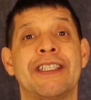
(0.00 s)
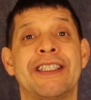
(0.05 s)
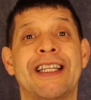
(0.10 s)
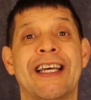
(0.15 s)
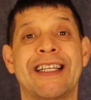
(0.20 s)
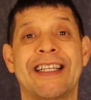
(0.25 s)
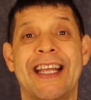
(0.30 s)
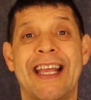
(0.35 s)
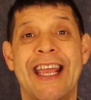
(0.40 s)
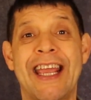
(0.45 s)

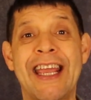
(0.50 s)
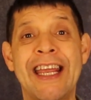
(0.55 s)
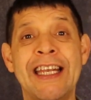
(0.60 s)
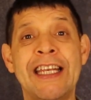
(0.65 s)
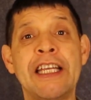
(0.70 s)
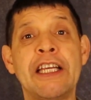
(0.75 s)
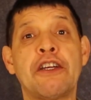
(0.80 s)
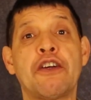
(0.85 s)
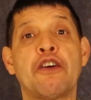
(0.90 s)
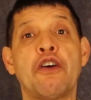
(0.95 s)
that
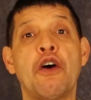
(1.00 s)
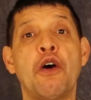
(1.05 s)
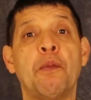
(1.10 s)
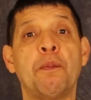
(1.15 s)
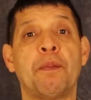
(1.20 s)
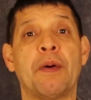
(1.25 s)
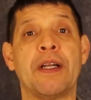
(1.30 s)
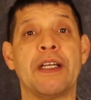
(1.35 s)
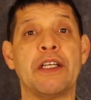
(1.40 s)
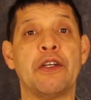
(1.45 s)
any
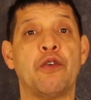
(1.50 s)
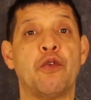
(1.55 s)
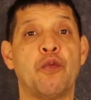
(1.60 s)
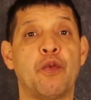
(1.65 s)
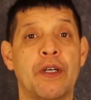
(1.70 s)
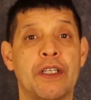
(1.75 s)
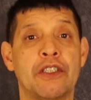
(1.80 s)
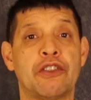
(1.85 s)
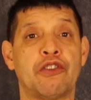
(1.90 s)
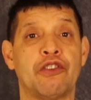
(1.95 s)
company who
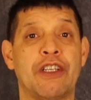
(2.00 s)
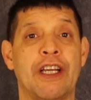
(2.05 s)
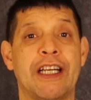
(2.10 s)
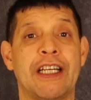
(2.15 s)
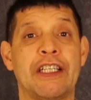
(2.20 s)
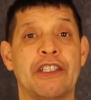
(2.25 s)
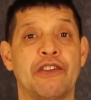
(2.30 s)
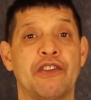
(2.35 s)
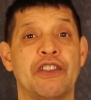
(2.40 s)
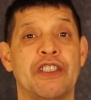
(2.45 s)
wants to get
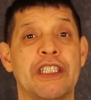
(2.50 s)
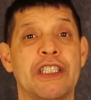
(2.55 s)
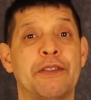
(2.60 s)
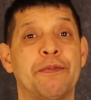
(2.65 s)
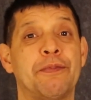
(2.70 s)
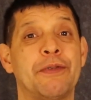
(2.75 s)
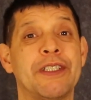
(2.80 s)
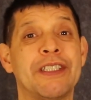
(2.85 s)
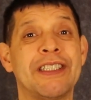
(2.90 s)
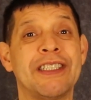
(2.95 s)
into this
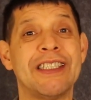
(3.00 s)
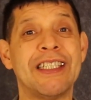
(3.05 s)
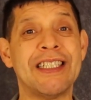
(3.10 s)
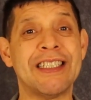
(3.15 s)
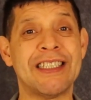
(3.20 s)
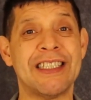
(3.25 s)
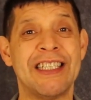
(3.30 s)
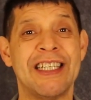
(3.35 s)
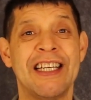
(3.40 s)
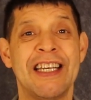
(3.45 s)

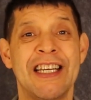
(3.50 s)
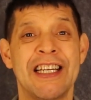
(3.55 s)
business,